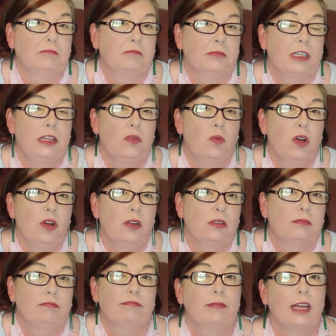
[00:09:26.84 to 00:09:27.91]
in the world.
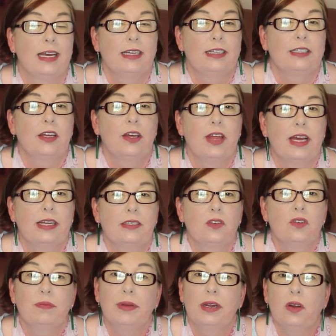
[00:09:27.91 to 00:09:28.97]
So that's
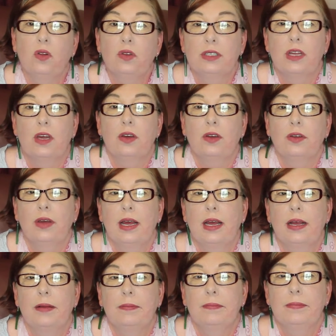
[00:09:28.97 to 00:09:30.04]
good. But also
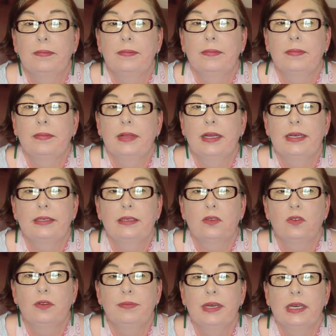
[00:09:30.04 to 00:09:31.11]
it's
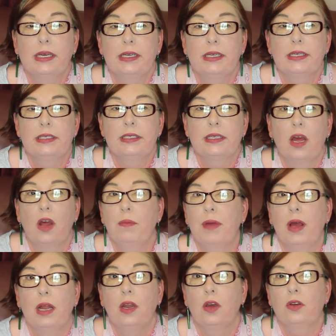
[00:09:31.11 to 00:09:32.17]
good because I'll
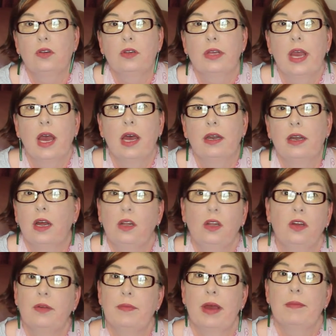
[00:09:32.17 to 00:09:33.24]
buy local yarn and I'll
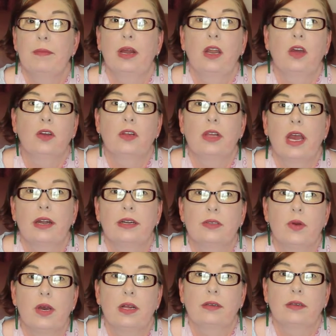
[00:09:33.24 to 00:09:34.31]
learn about my local yarn as
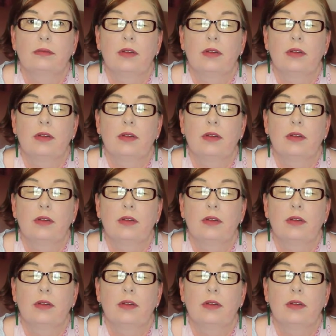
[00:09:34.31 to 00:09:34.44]
well.